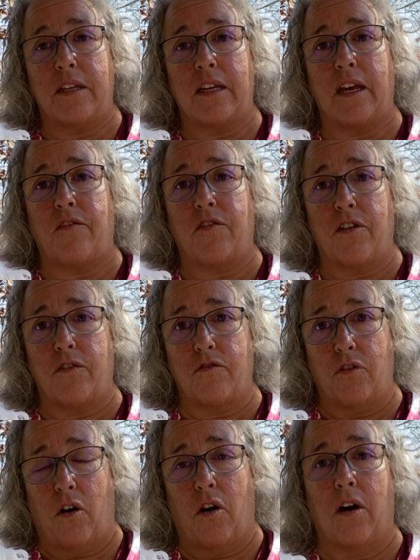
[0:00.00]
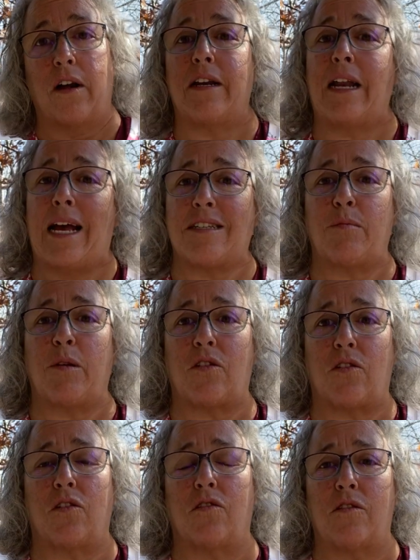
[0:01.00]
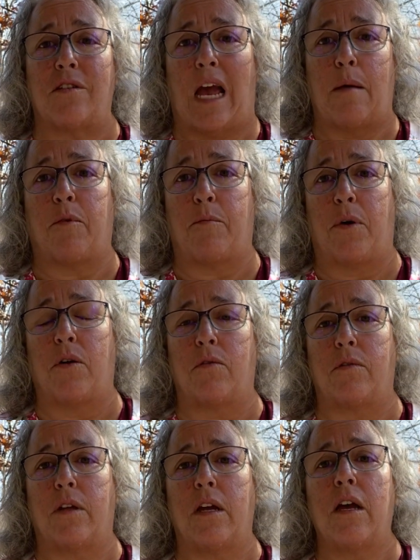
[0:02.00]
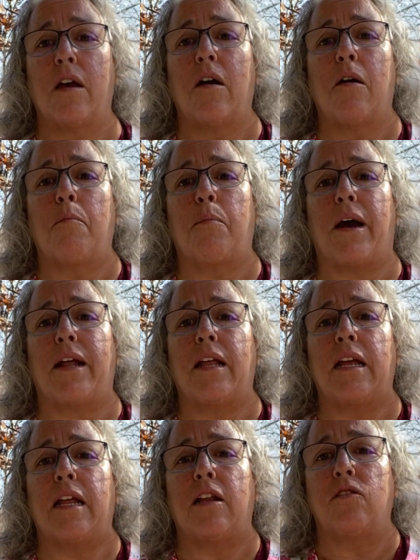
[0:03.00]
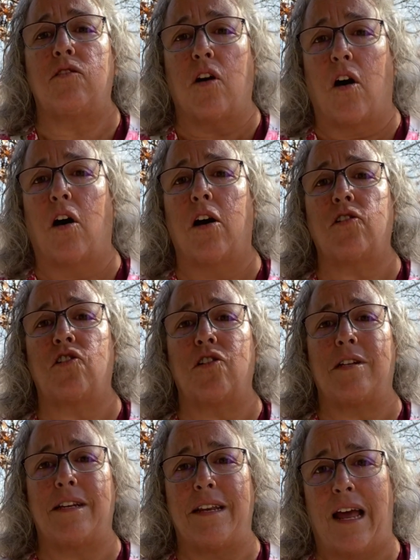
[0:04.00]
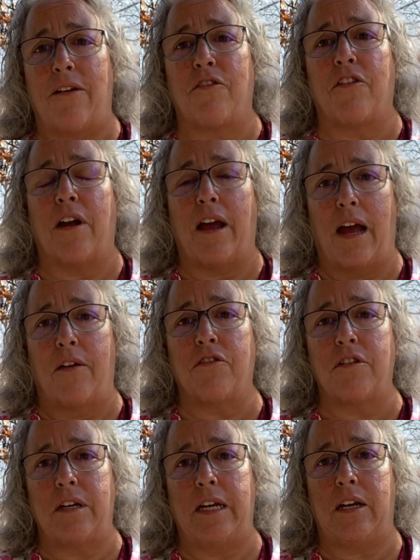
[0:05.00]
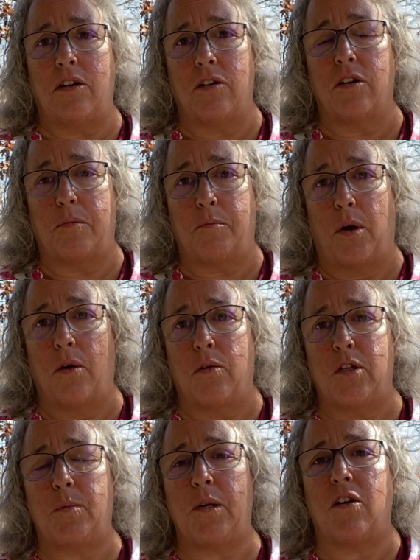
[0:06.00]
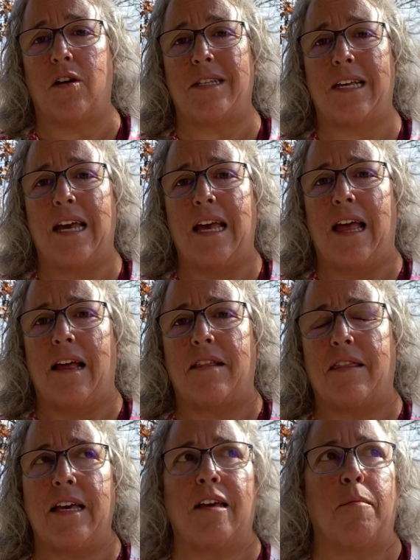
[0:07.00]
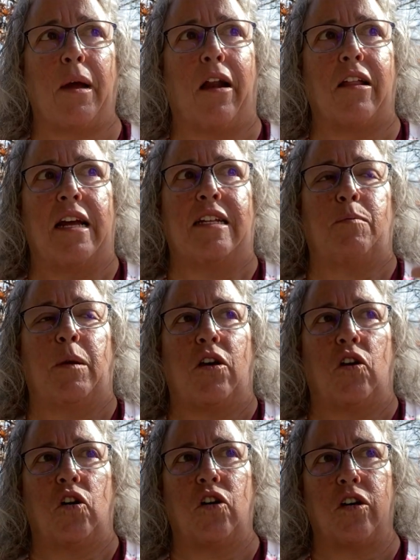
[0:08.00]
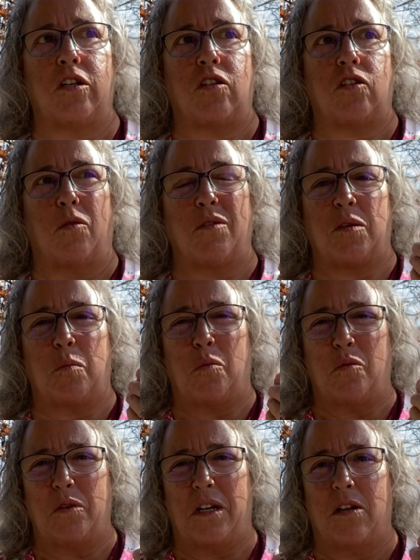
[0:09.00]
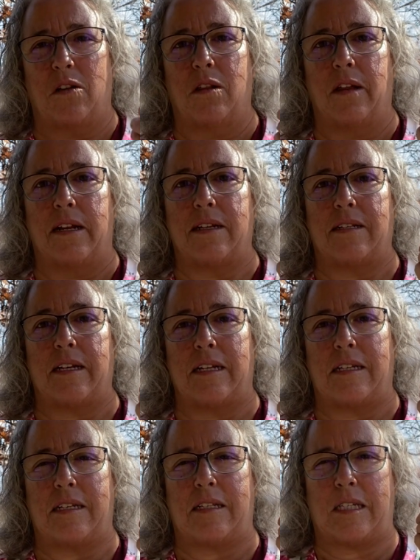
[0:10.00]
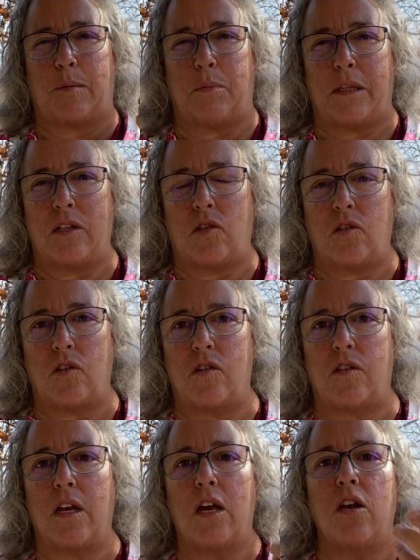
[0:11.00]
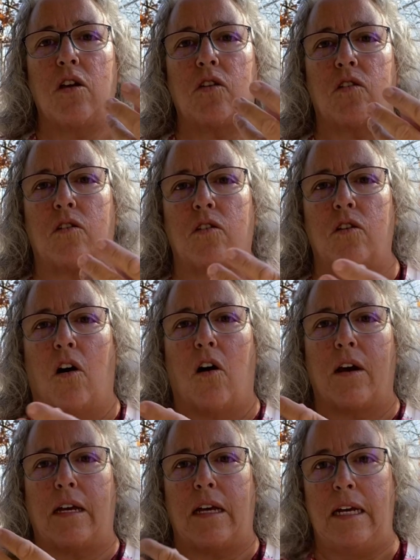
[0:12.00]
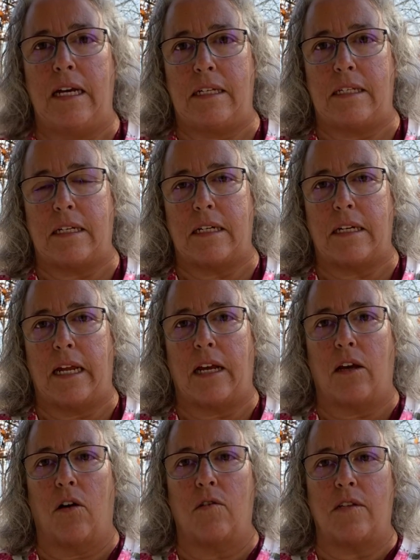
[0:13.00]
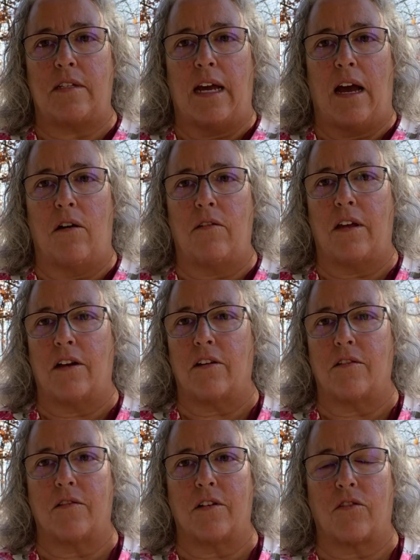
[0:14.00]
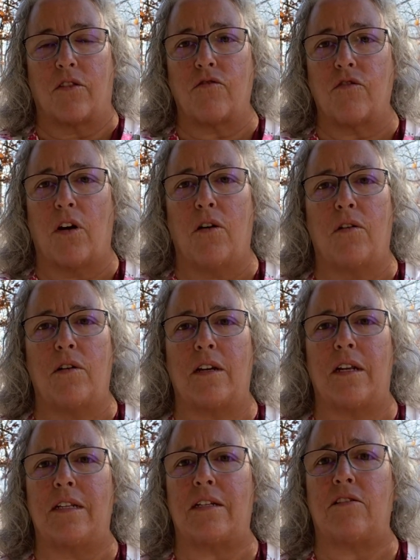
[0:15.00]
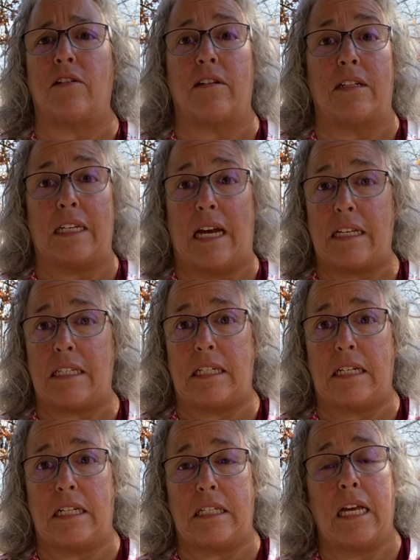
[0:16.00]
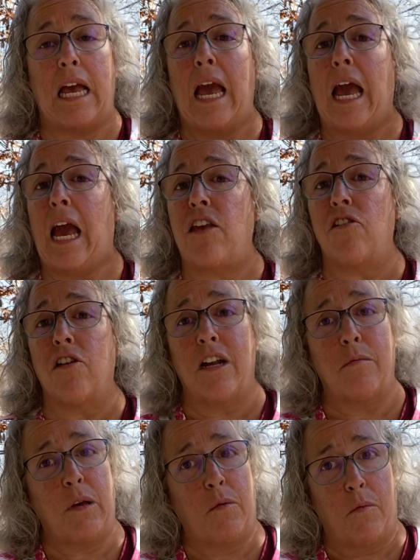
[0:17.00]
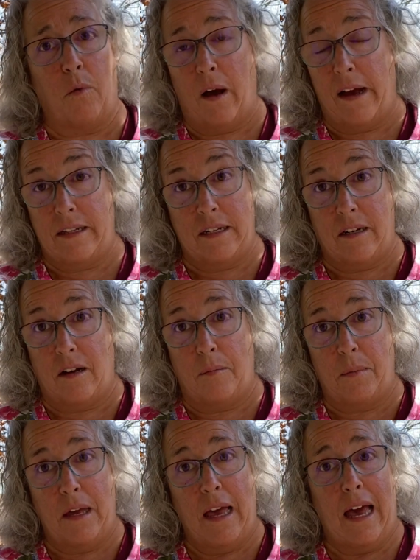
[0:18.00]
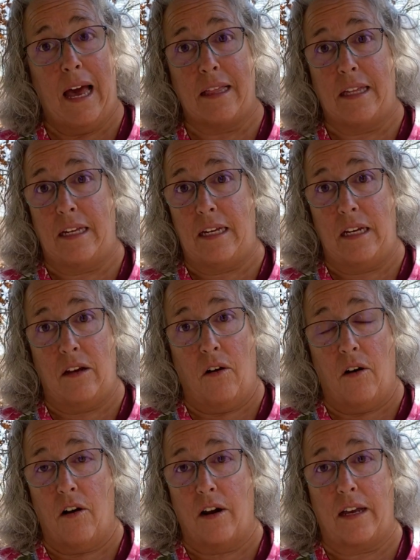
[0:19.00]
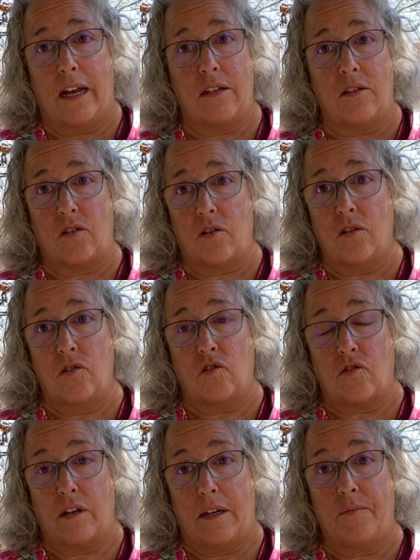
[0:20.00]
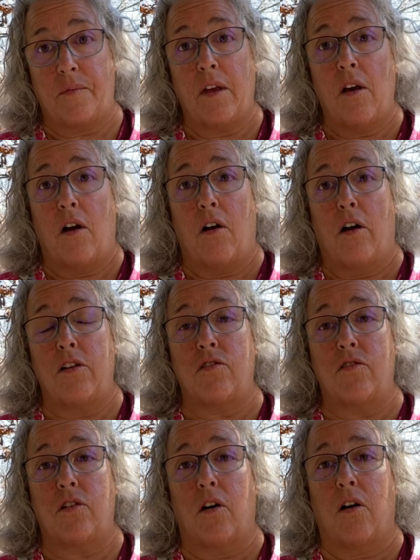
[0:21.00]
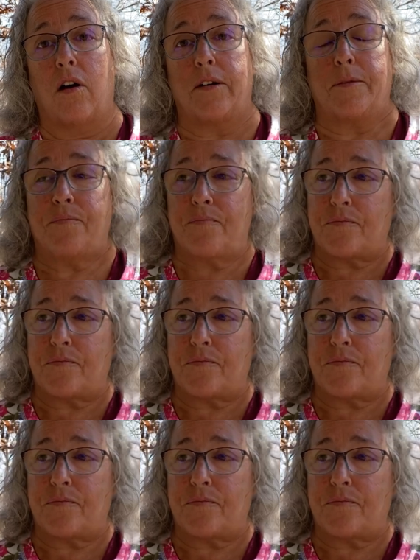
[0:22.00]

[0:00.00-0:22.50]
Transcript: if they're raw, and it has to be a certain type of bone. But dogs should never, ever eat cooked bones, because think about it, it's been cooked, so it's brittle and it's splinters. So the dog eats it, it goes down their throat and into their intestines, and you're going to be winding up at the ER getting surgery on your dog.